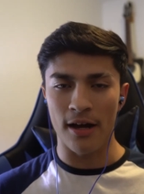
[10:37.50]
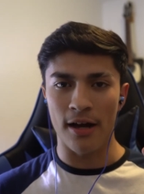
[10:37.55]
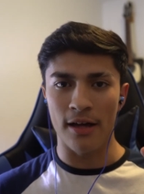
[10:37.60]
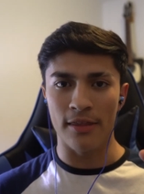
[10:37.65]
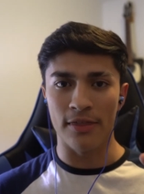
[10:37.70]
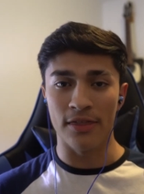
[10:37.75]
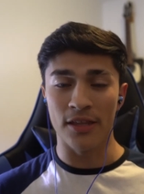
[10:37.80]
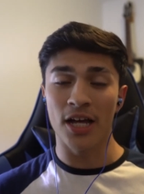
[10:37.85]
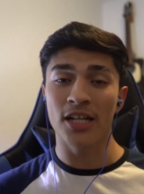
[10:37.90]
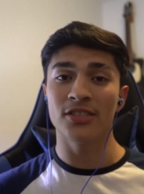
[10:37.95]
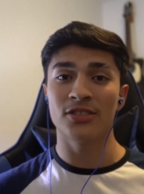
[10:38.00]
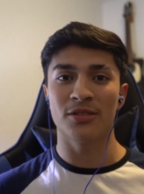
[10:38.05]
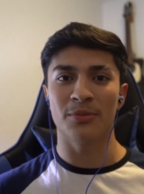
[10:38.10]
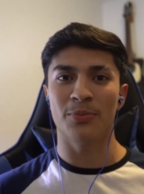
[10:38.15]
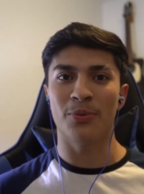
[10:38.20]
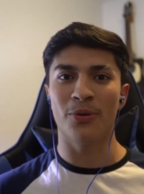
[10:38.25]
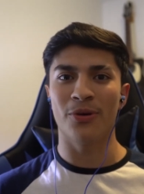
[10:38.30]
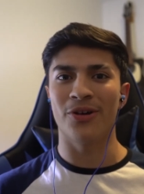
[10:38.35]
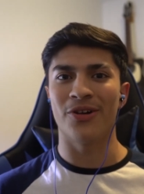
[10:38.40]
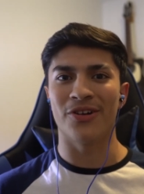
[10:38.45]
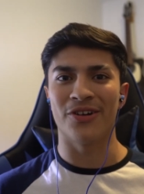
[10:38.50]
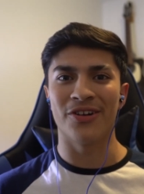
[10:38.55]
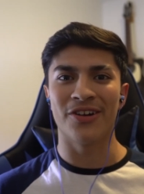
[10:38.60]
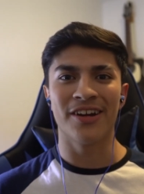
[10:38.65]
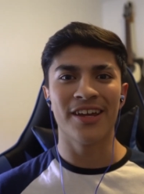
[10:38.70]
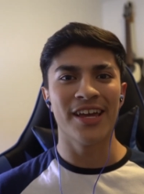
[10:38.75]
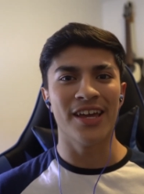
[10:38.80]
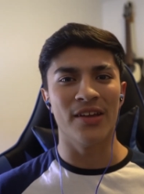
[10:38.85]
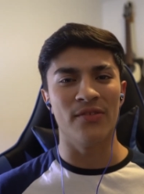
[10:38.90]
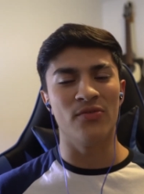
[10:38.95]
not support her
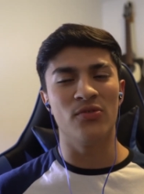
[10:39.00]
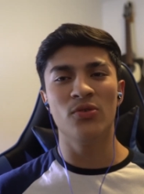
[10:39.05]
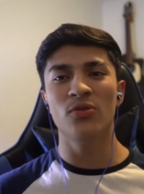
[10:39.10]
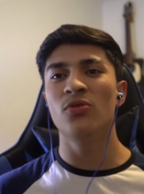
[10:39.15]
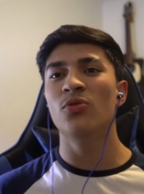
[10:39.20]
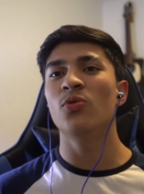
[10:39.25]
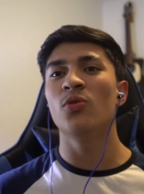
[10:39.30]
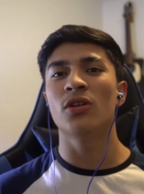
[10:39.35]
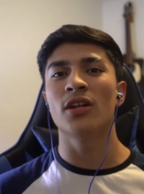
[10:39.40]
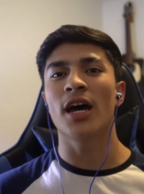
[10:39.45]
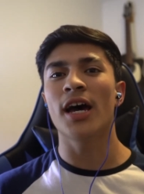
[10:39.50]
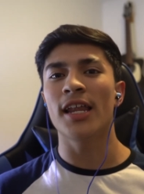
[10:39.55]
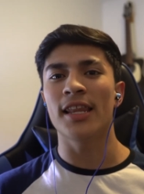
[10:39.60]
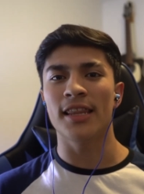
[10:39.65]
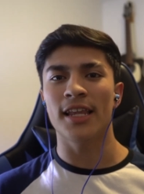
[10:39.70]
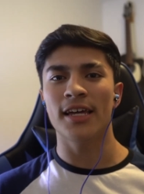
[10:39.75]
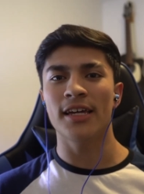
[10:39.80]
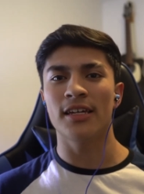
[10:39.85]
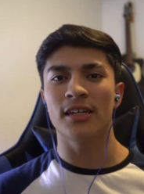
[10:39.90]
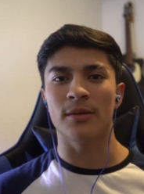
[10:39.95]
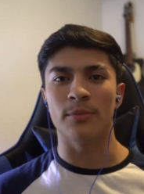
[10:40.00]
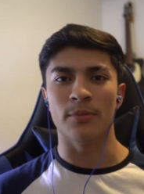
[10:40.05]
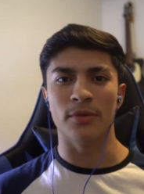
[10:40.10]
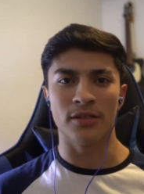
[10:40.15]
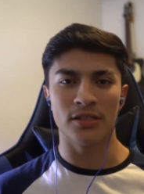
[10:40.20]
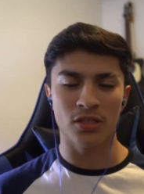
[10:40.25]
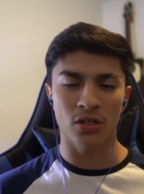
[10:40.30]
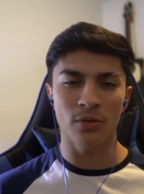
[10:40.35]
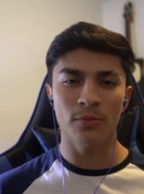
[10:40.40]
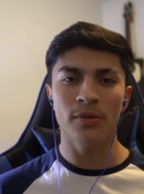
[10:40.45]
if you do not like him
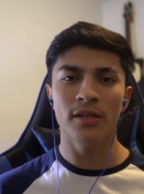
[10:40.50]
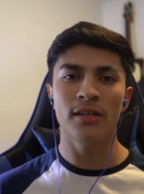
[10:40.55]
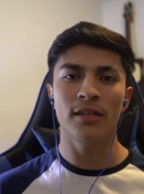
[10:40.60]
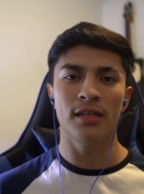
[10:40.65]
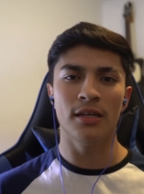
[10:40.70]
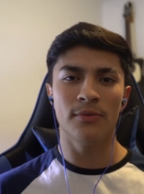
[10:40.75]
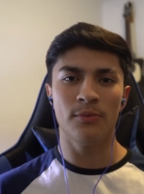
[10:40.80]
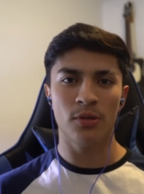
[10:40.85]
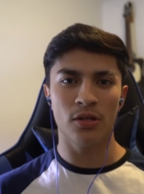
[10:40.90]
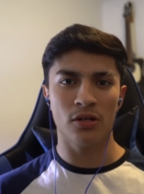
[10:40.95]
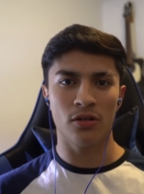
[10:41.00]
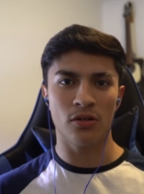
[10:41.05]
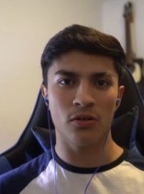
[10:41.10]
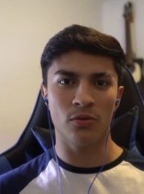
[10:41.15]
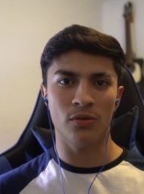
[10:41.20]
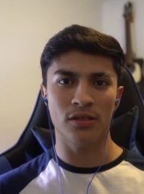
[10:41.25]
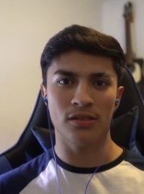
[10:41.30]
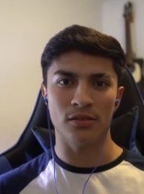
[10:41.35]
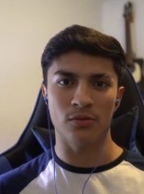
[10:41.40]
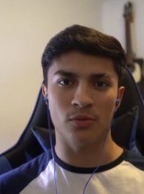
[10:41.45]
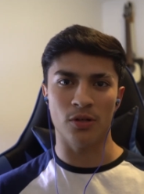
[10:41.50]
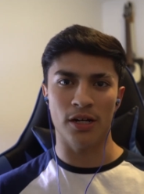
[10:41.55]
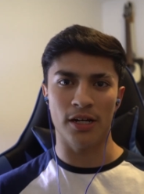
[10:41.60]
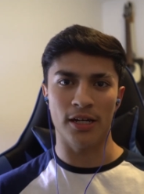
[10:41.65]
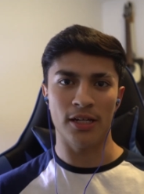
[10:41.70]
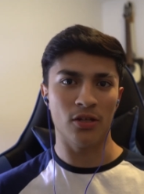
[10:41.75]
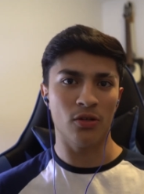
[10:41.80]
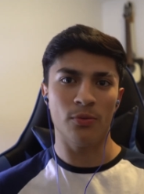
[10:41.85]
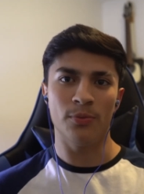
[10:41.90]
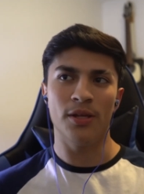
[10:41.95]
tell me give me a good reason why
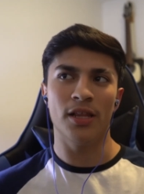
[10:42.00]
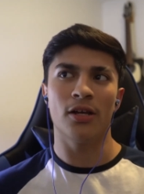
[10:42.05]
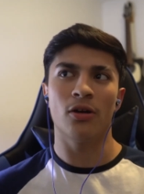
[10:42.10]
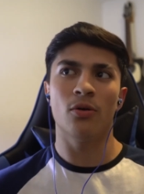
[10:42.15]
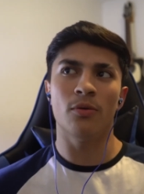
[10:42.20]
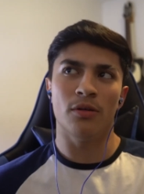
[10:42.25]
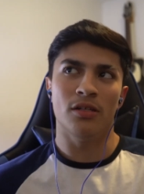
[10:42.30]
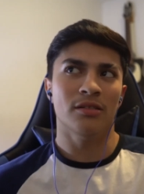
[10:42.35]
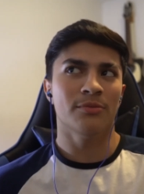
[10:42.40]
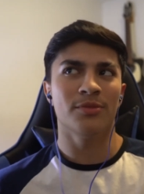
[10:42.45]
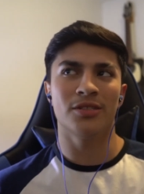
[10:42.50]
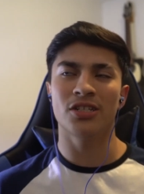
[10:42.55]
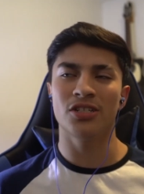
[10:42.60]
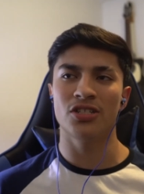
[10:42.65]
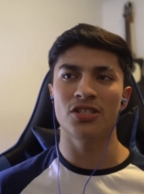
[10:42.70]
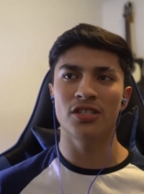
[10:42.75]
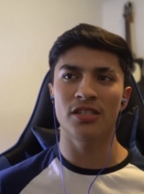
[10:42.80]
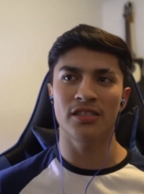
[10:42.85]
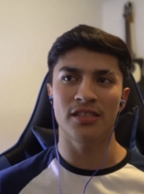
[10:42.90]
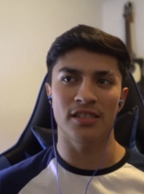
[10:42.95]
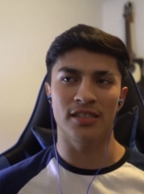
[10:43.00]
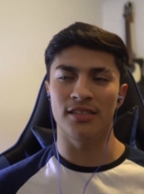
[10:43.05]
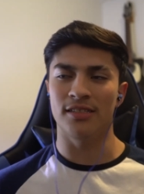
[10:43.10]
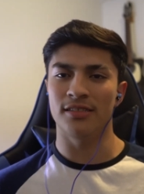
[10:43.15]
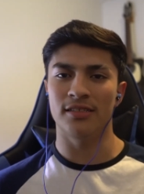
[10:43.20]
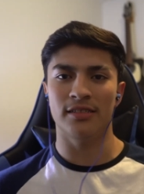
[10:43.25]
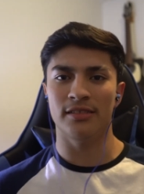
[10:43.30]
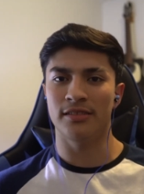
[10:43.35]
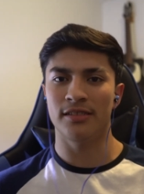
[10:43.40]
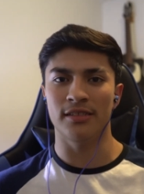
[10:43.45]
and don't be like oh he's misogynistic he
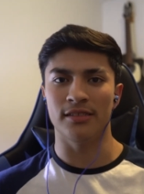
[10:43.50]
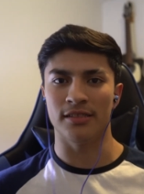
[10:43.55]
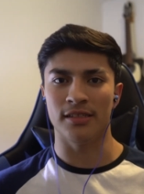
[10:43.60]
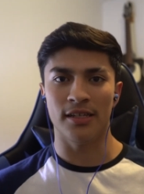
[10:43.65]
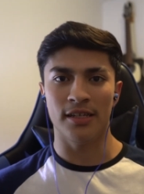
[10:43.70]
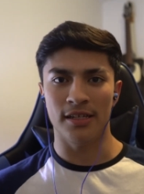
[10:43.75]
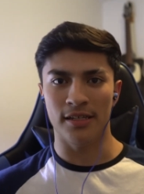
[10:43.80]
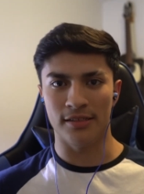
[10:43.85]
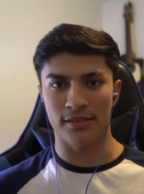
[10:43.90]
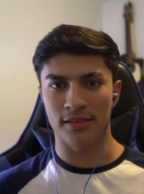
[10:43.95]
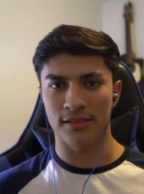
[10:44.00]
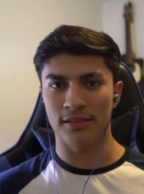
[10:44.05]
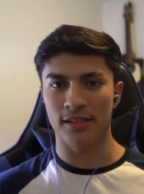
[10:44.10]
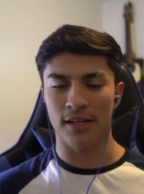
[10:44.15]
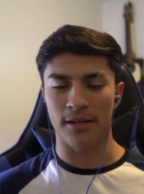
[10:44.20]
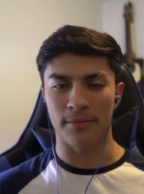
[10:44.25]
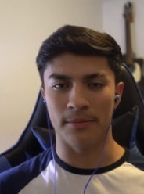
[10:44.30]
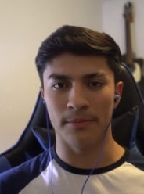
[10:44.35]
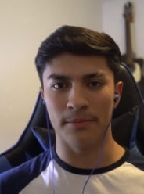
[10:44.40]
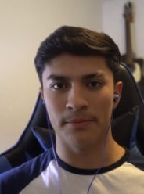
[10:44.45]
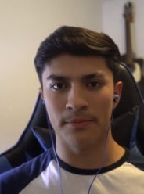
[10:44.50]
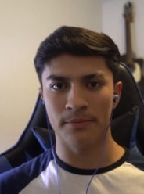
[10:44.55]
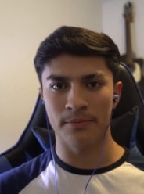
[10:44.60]
says this he says that